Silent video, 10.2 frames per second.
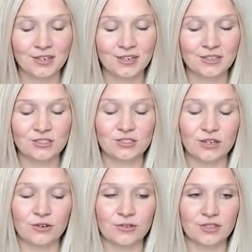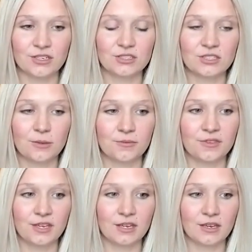So there's
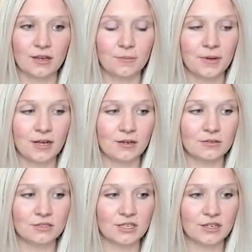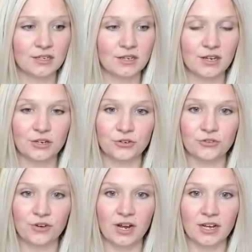something about a
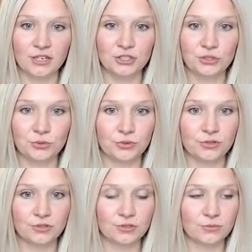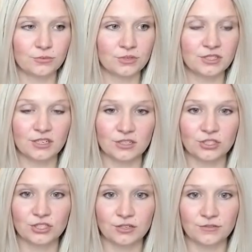gradual
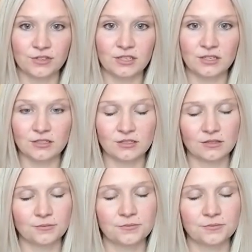reduction of heat.